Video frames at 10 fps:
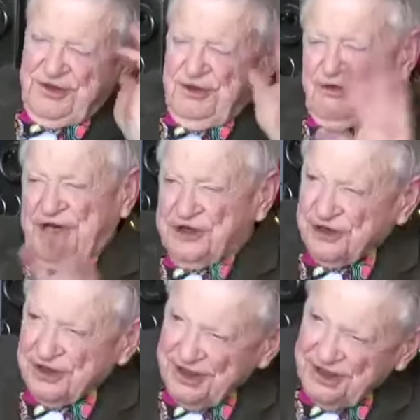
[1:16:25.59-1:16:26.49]

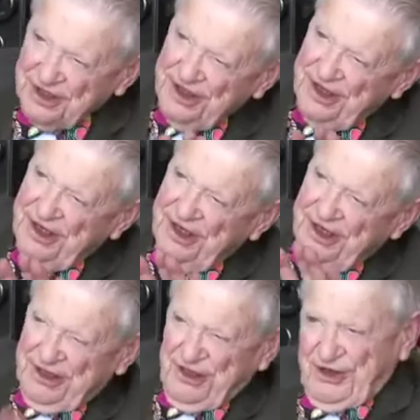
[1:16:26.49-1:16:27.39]
director
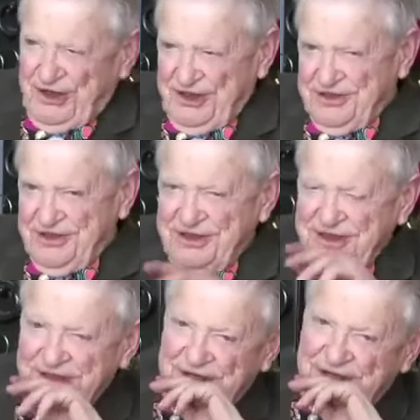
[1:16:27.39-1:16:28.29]
at large
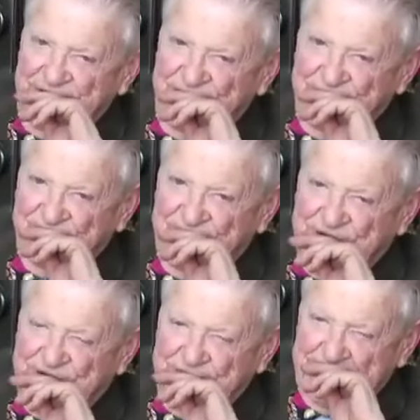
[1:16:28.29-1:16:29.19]
of
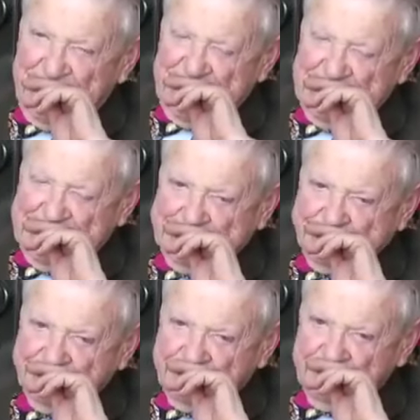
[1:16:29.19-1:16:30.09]
our
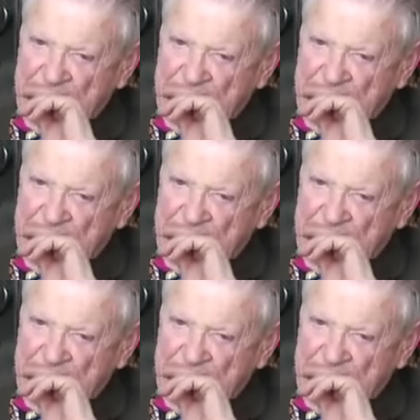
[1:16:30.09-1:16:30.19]
um,